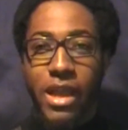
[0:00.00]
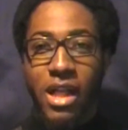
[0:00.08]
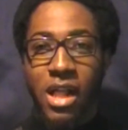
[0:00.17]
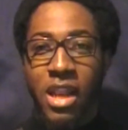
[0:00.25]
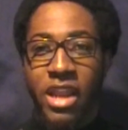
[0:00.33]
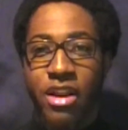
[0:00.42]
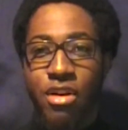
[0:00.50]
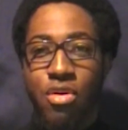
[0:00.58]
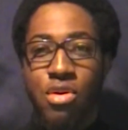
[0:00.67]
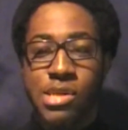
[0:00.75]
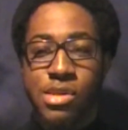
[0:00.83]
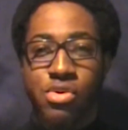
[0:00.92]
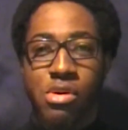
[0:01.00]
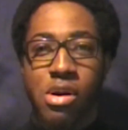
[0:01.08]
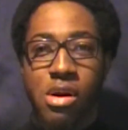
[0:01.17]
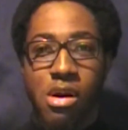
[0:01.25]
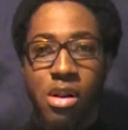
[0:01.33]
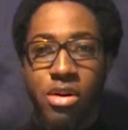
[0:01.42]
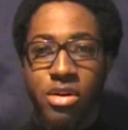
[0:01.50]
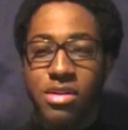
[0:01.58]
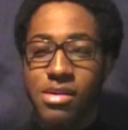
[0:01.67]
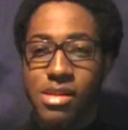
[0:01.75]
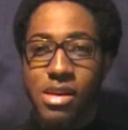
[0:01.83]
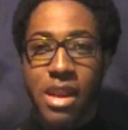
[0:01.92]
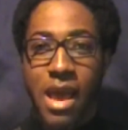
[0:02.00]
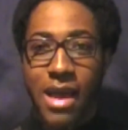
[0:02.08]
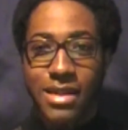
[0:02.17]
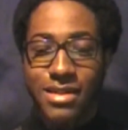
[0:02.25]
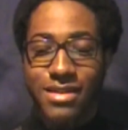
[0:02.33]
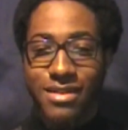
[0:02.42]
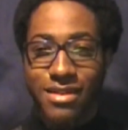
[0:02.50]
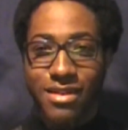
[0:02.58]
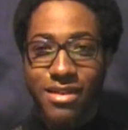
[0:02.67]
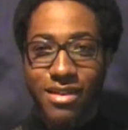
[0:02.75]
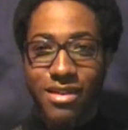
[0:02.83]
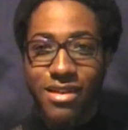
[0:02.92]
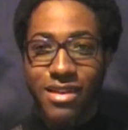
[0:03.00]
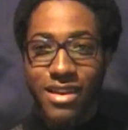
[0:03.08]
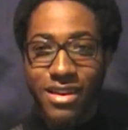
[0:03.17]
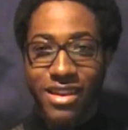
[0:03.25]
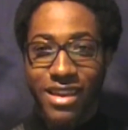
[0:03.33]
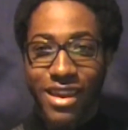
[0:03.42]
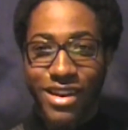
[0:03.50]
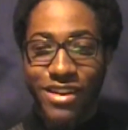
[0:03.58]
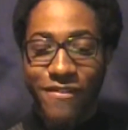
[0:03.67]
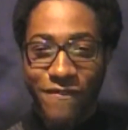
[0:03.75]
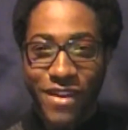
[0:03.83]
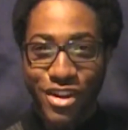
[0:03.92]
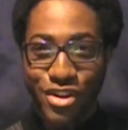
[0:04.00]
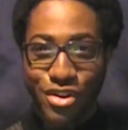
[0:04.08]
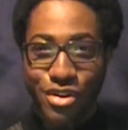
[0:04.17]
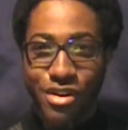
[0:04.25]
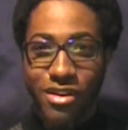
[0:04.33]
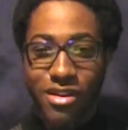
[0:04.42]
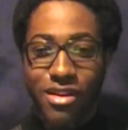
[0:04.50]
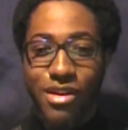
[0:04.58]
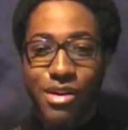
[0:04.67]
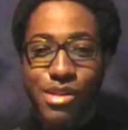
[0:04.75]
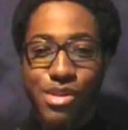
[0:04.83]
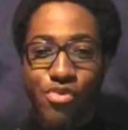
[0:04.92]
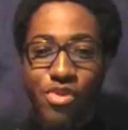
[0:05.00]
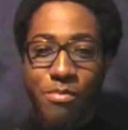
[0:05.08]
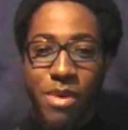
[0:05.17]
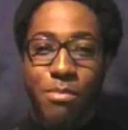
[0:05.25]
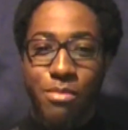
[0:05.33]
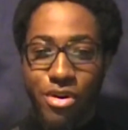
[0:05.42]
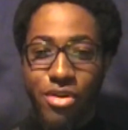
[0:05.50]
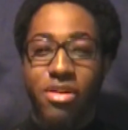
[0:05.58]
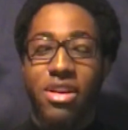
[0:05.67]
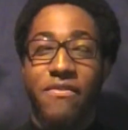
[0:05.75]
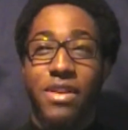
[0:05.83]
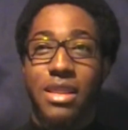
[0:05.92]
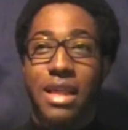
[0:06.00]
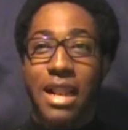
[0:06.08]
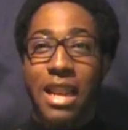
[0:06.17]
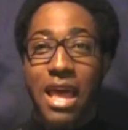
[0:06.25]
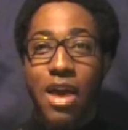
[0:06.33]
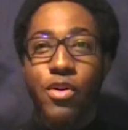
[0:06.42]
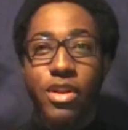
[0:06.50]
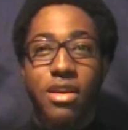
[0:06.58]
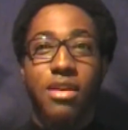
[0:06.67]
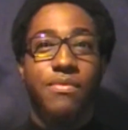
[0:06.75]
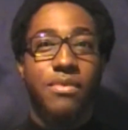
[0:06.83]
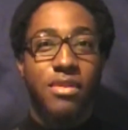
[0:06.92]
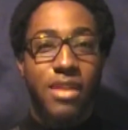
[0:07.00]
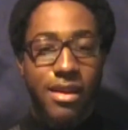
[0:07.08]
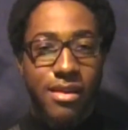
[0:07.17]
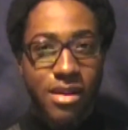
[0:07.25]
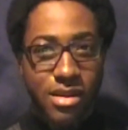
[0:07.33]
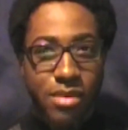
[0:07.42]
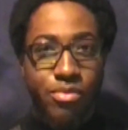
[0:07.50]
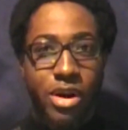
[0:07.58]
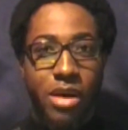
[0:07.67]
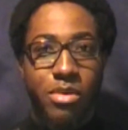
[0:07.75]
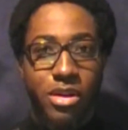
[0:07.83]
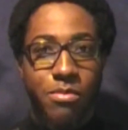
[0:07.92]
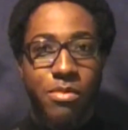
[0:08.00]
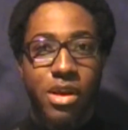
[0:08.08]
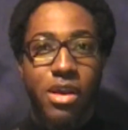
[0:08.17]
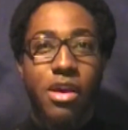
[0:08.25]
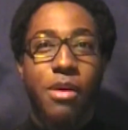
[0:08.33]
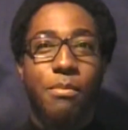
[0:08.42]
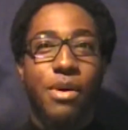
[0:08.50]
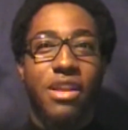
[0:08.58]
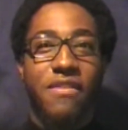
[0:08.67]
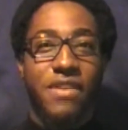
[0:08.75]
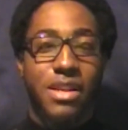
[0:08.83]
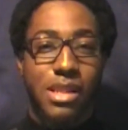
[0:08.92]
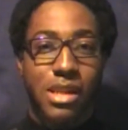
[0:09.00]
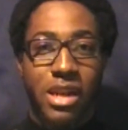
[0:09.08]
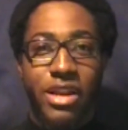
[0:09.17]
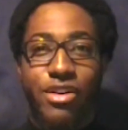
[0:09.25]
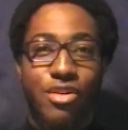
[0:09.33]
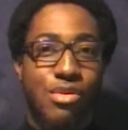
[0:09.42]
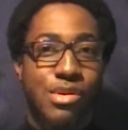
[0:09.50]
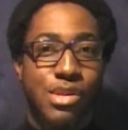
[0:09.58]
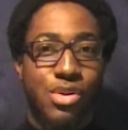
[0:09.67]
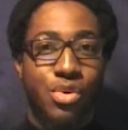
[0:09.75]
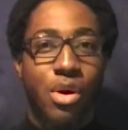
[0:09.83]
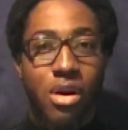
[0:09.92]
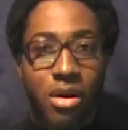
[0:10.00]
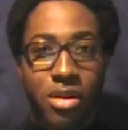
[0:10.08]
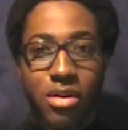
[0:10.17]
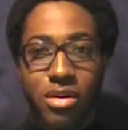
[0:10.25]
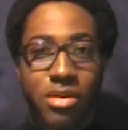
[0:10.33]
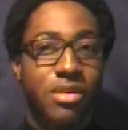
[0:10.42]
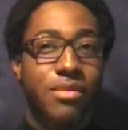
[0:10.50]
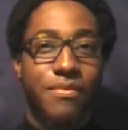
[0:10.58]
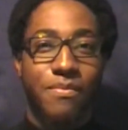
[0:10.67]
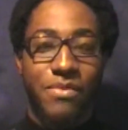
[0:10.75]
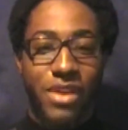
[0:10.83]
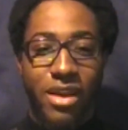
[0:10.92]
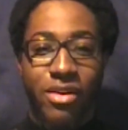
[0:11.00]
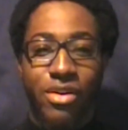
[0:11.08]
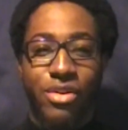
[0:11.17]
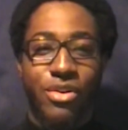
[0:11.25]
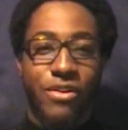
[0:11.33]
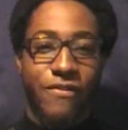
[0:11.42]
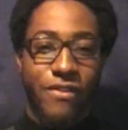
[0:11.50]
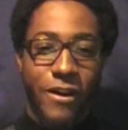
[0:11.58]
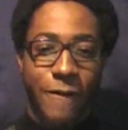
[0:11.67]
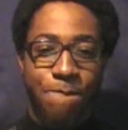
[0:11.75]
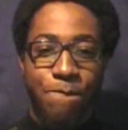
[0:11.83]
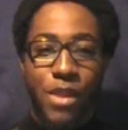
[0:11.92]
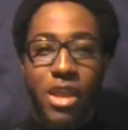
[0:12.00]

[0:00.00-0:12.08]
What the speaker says: Clear or straw colored does not indicate infection. So remember, if it's cloudy, then there's a problem. But if it's clear or straw colored, then you're fine.